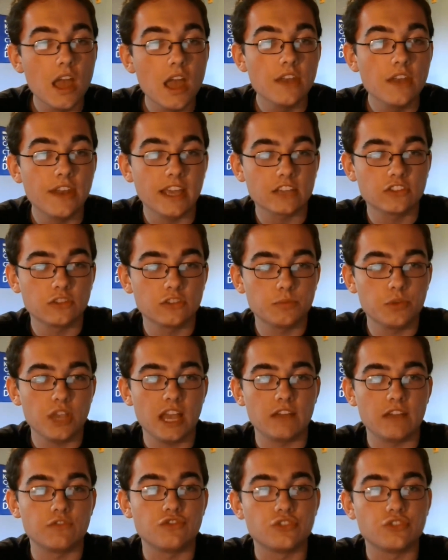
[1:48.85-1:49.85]
Next up, we
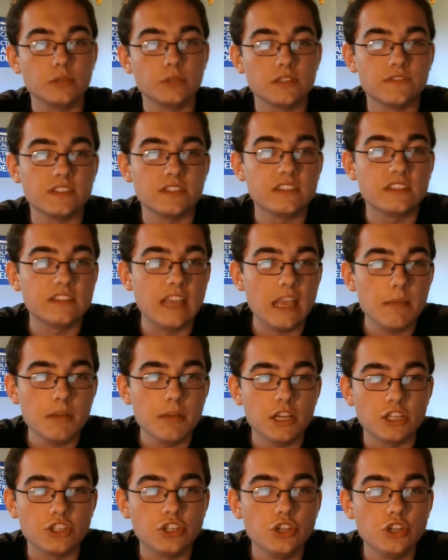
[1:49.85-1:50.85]
have Druid of the Saber,
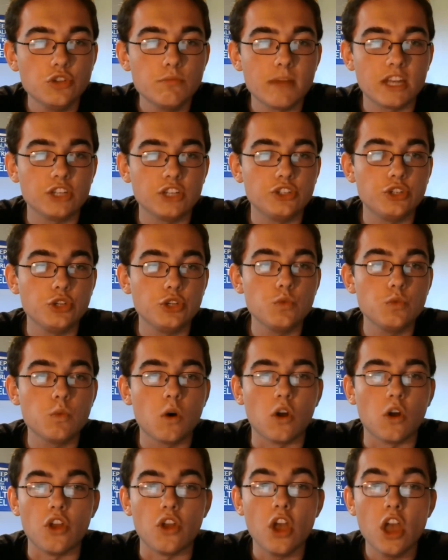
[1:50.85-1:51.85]
a 2 mana
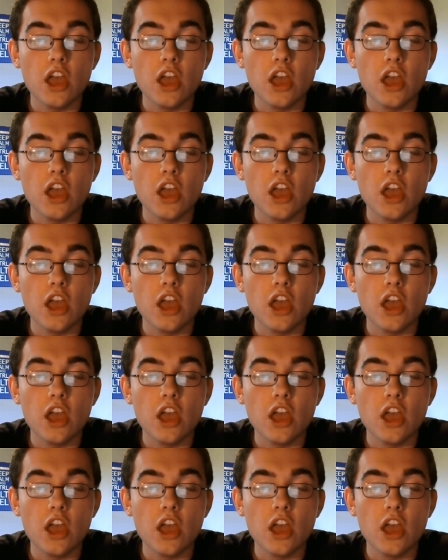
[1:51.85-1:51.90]
2/1,